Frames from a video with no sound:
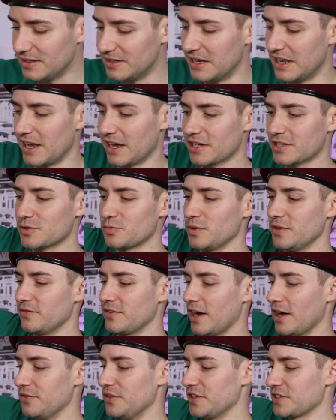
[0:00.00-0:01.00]
Next, we've
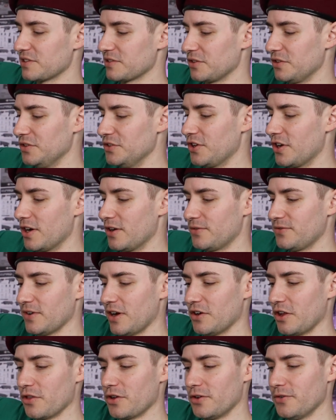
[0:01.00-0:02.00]
got this little Nerf,
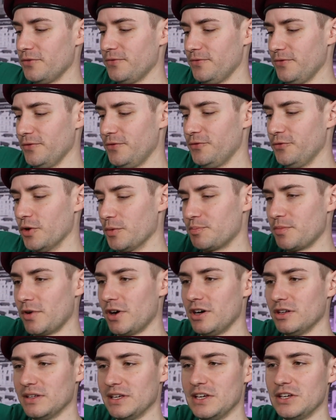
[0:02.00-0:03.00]
another
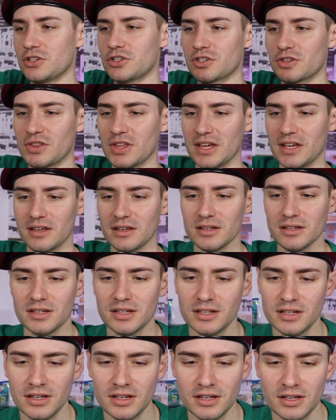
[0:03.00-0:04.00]
football-ish thing.
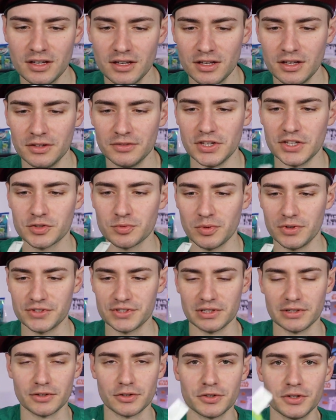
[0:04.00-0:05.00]
This one's
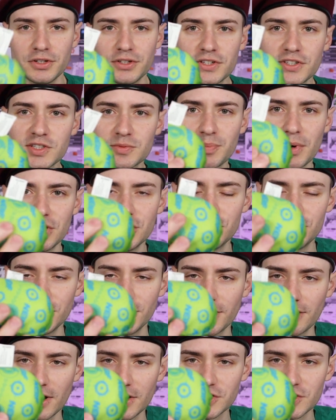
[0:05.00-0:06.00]
a little
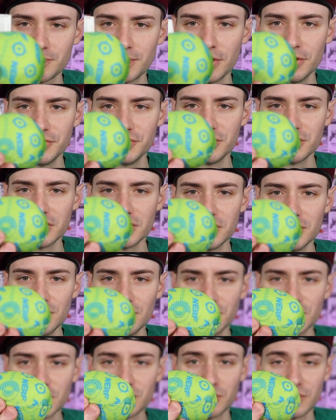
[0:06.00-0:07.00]
spongier. I suppose you could
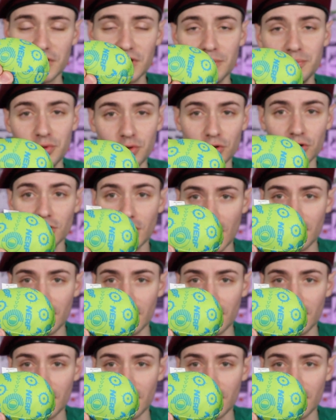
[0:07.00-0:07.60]
use this one in the pool.